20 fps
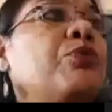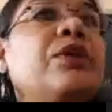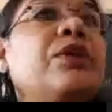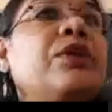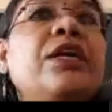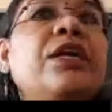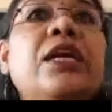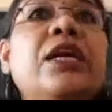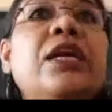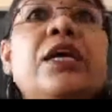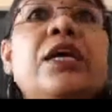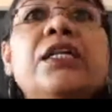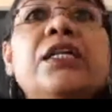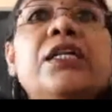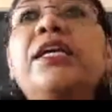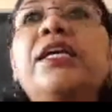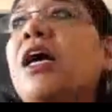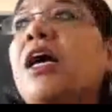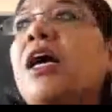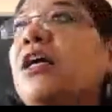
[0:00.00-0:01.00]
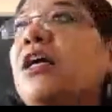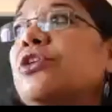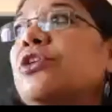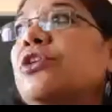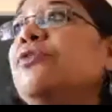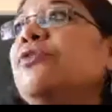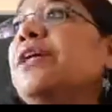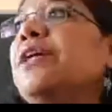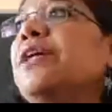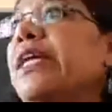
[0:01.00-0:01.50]
where people could
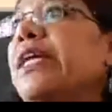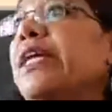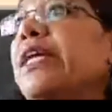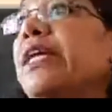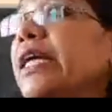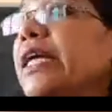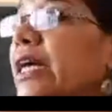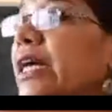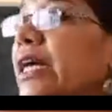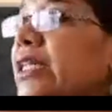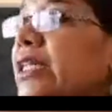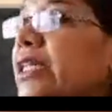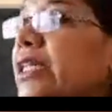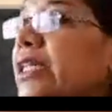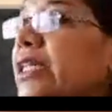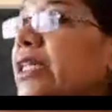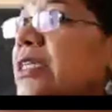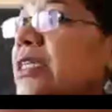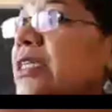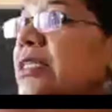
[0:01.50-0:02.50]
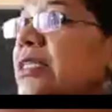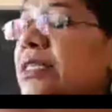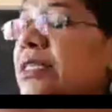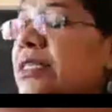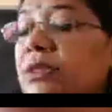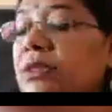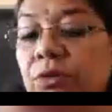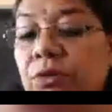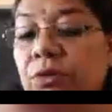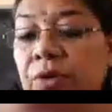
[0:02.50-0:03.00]
learn the art of healing
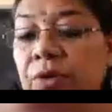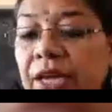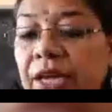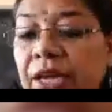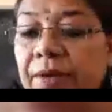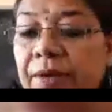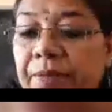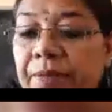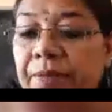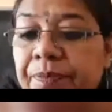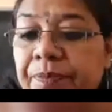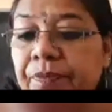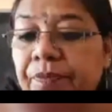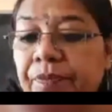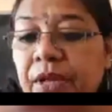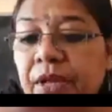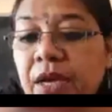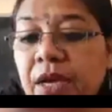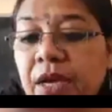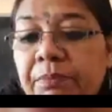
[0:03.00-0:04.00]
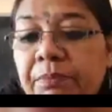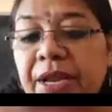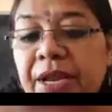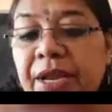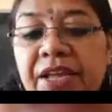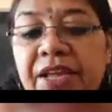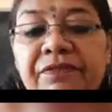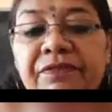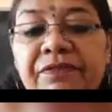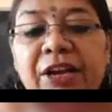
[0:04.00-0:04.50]
others. Okay.
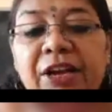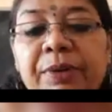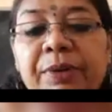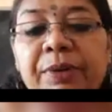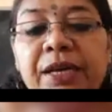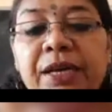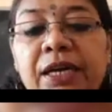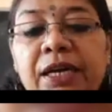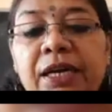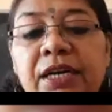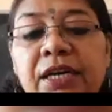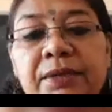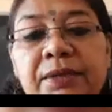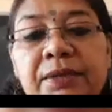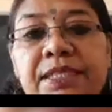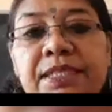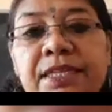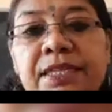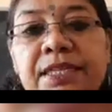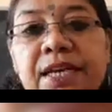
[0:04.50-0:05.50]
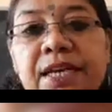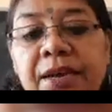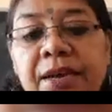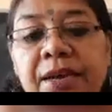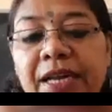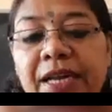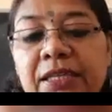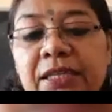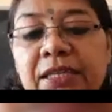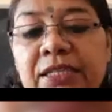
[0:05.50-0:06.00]
Many valuable
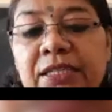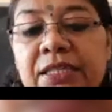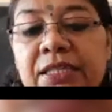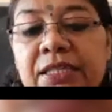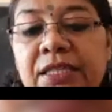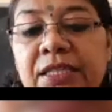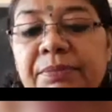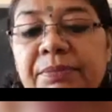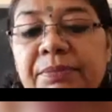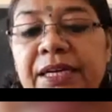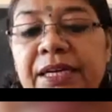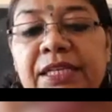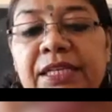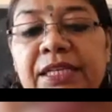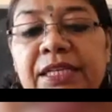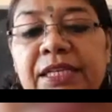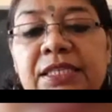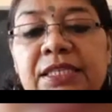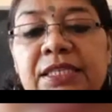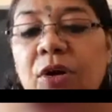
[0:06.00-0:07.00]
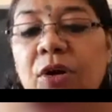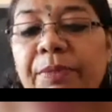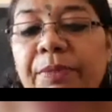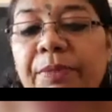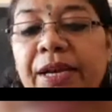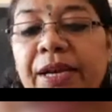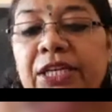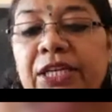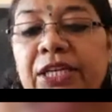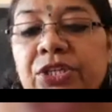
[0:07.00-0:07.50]
herbs and
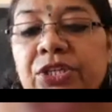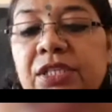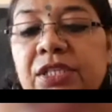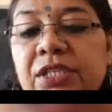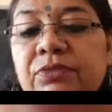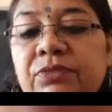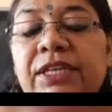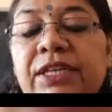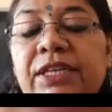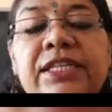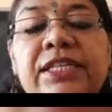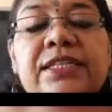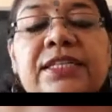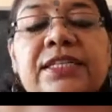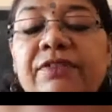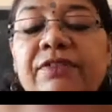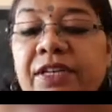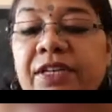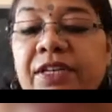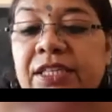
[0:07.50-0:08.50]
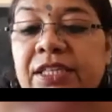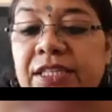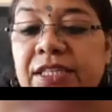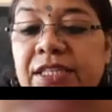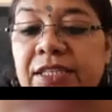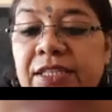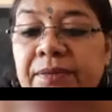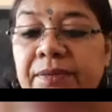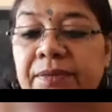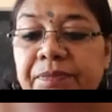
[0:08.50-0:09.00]
medicinal combinations were
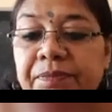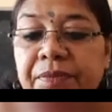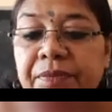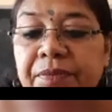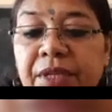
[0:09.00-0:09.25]
discovered.